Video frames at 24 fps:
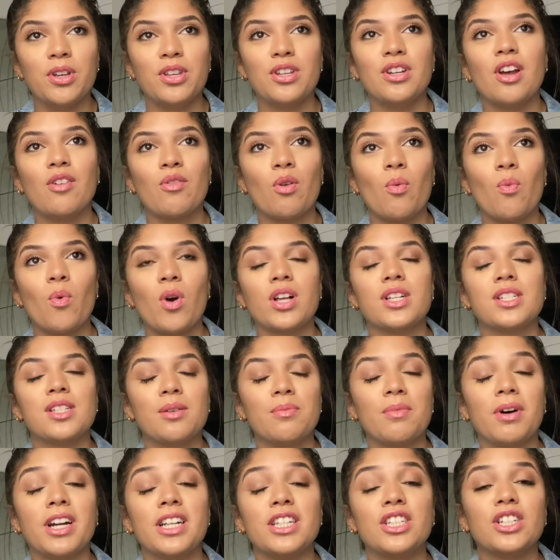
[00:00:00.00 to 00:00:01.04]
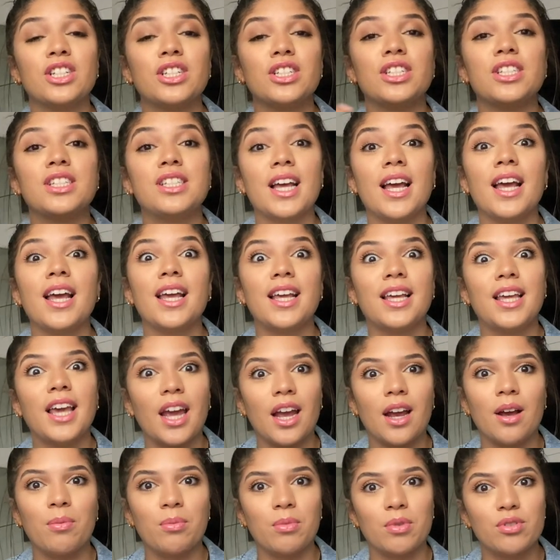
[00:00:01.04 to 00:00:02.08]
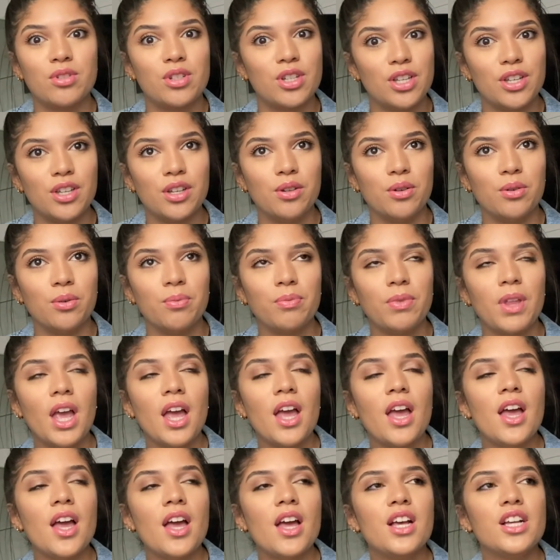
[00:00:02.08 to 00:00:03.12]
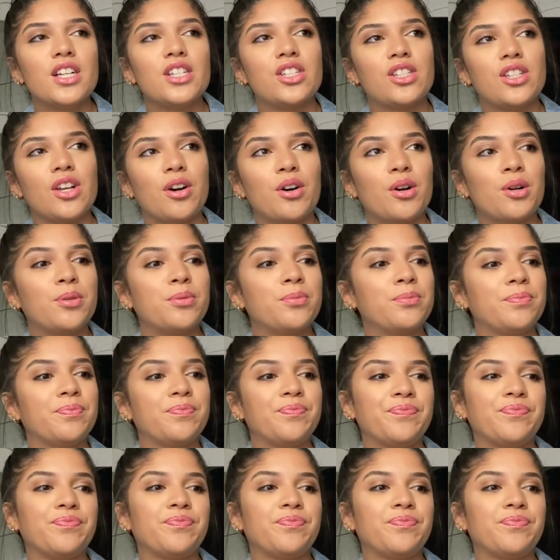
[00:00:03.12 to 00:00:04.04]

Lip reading: You never want somebody to say caramel to you. So,